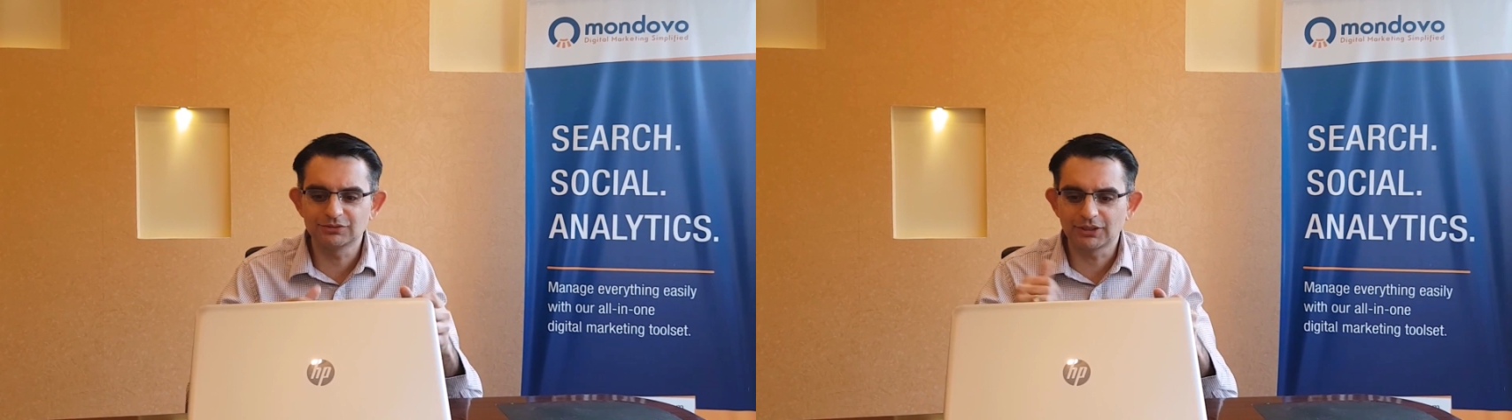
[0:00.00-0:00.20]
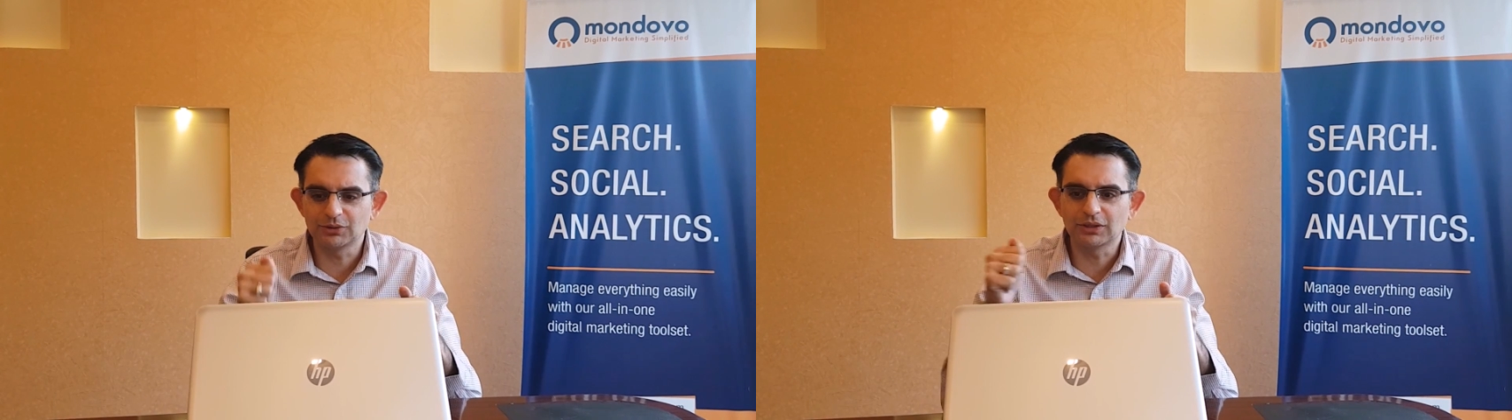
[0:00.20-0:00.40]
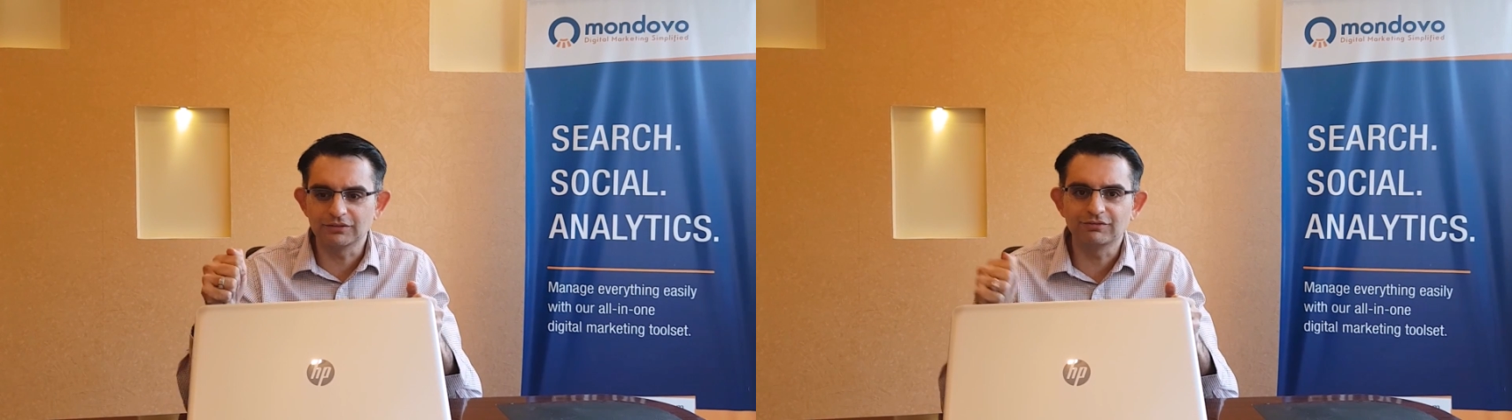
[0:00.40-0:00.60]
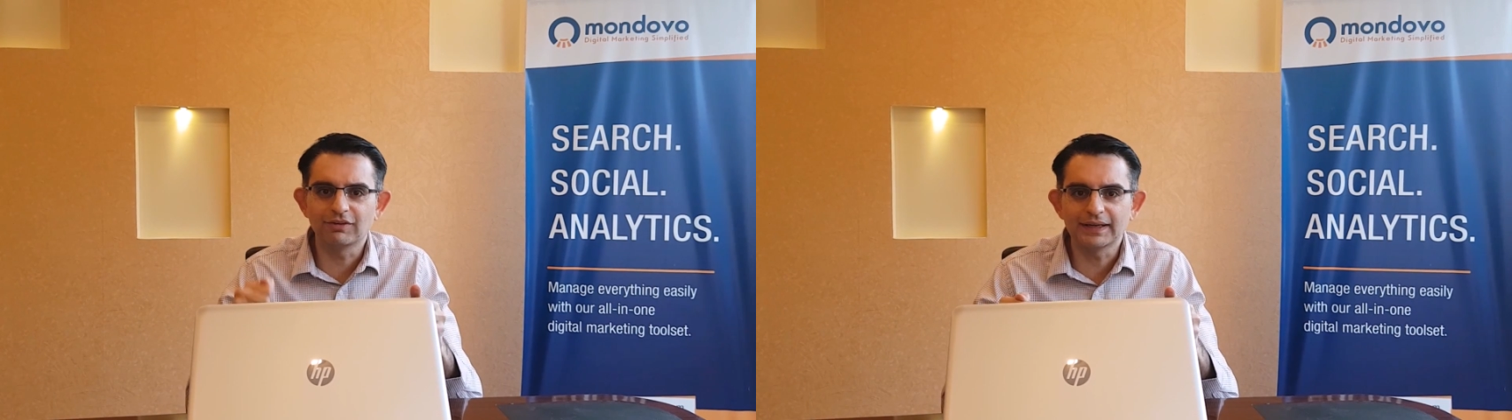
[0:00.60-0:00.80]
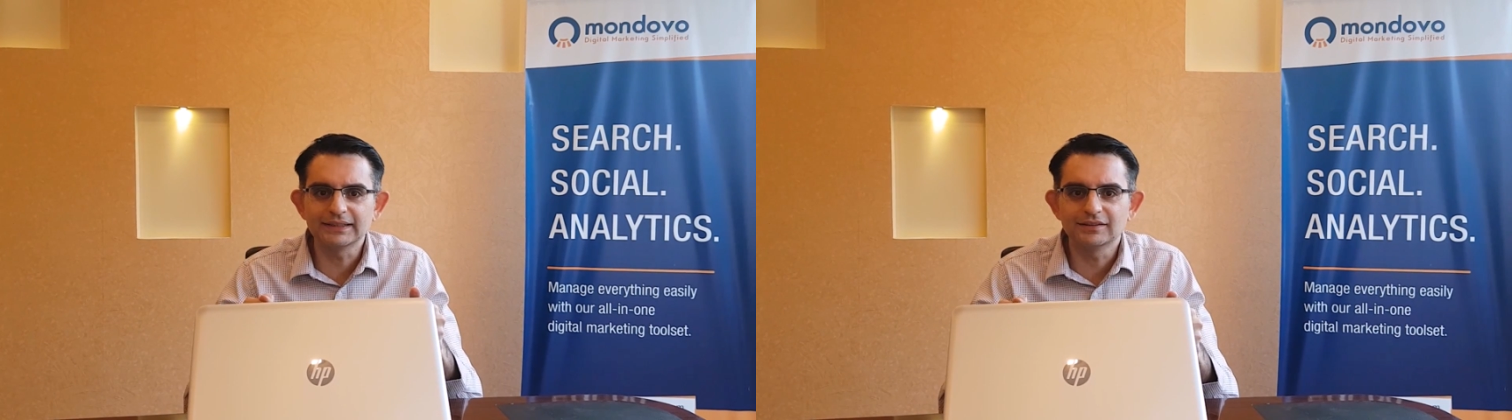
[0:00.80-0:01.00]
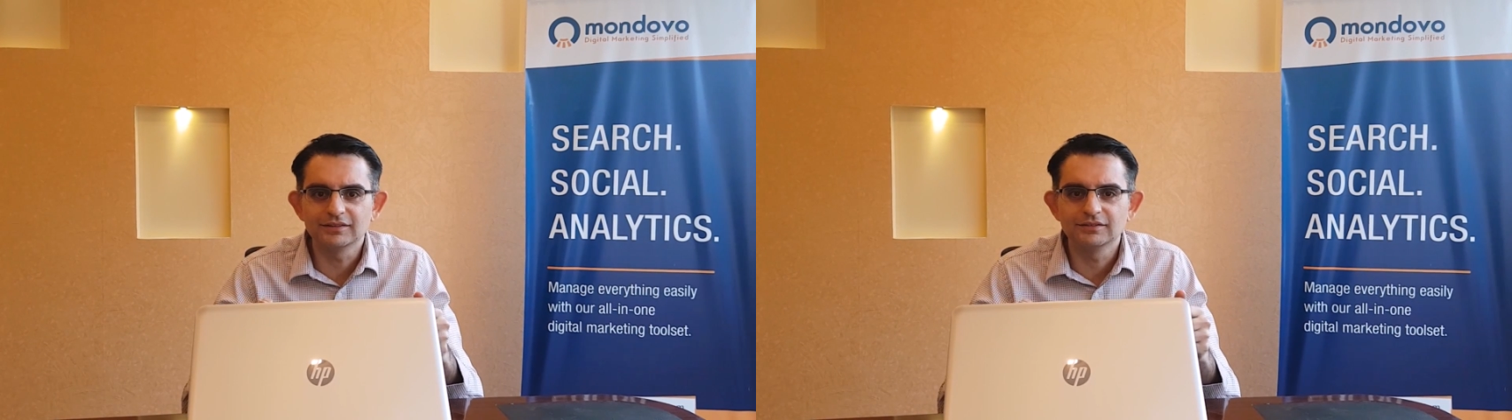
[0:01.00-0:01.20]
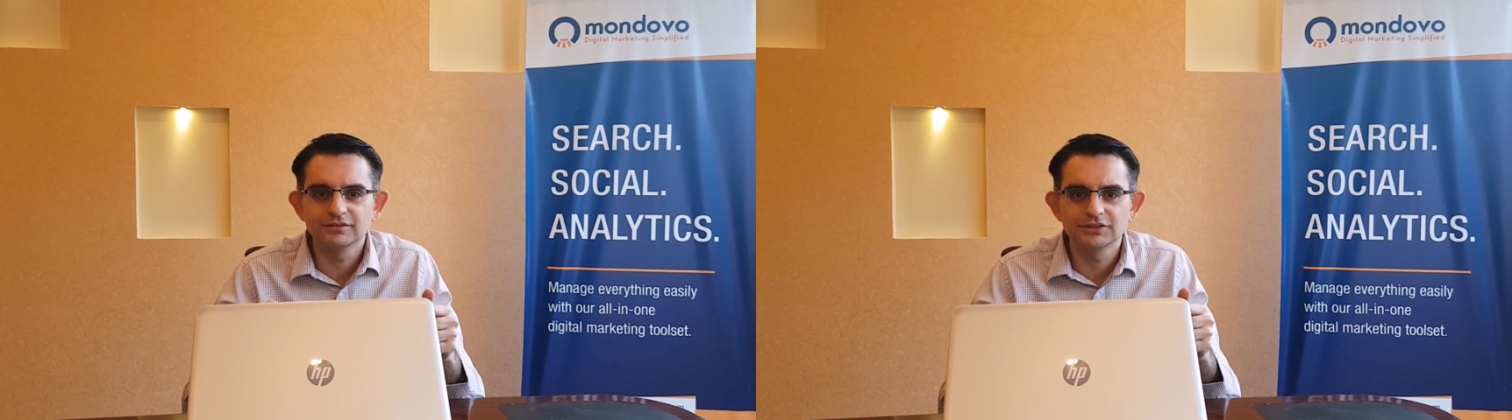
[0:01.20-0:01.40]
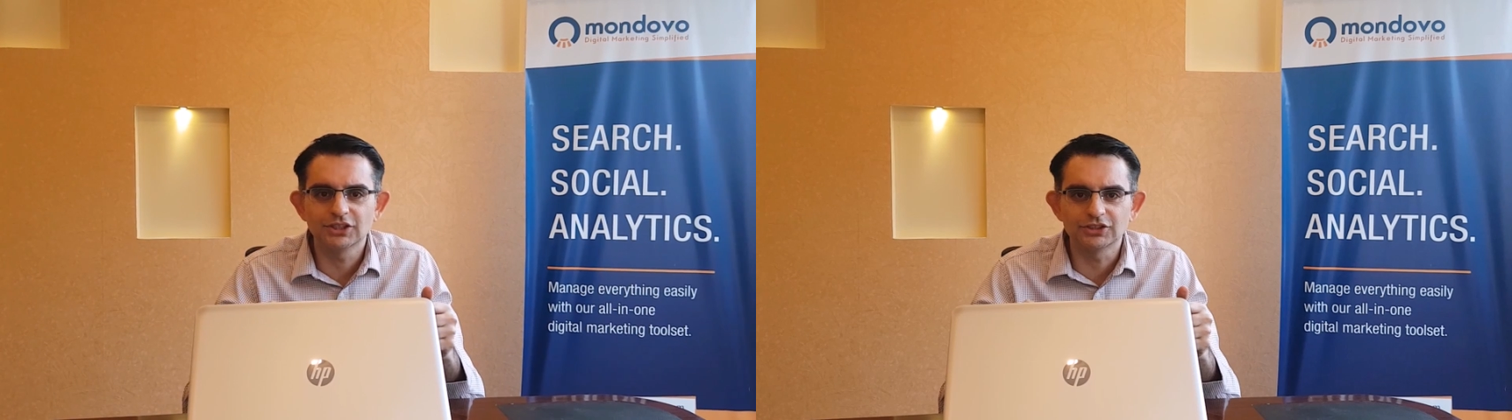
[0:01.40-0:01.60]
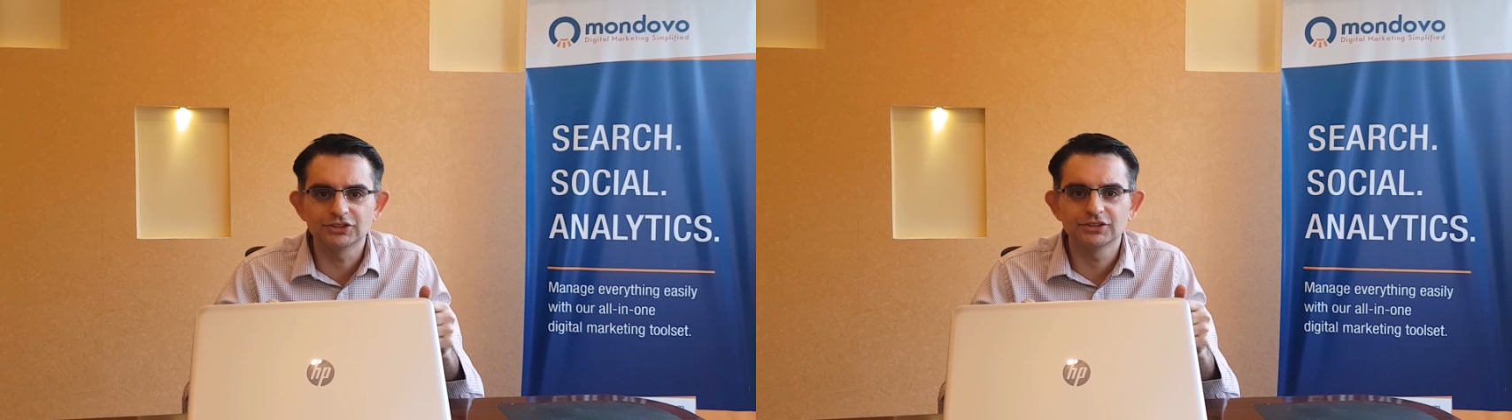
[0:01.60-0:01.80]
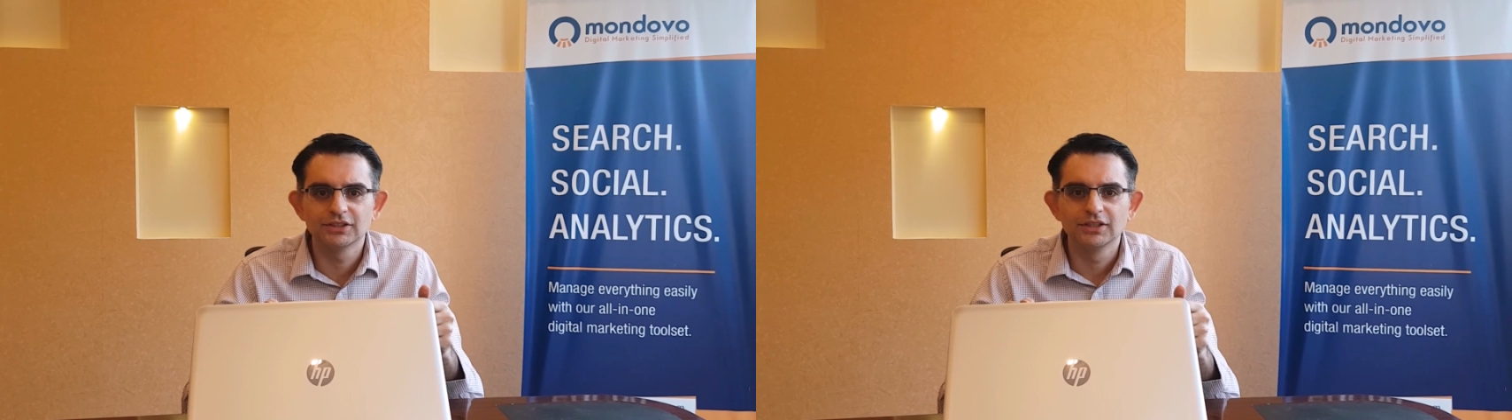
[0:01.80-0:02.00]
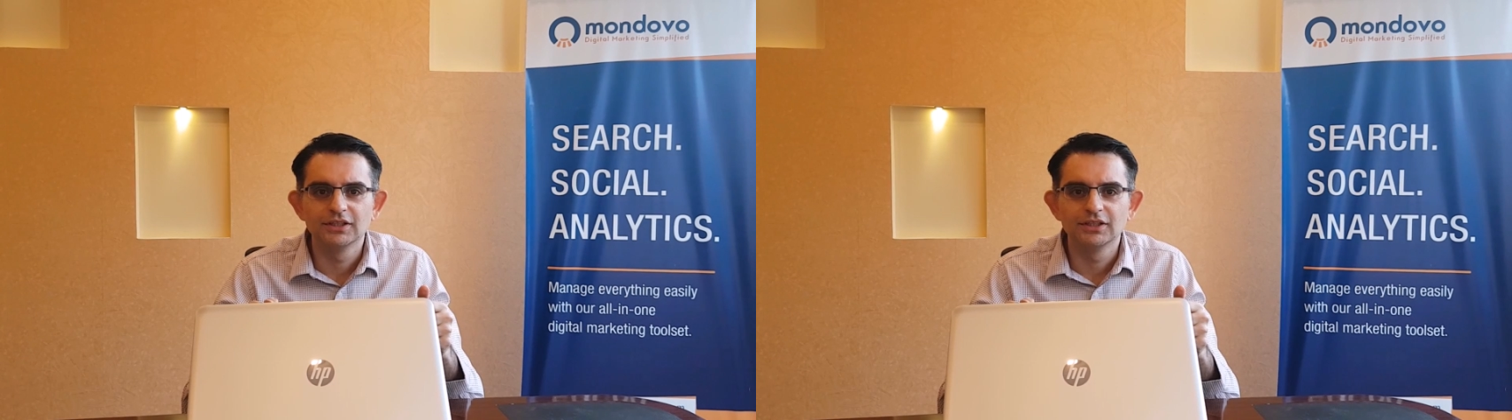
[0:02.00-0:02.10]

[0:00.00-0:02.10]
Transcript: where you can find such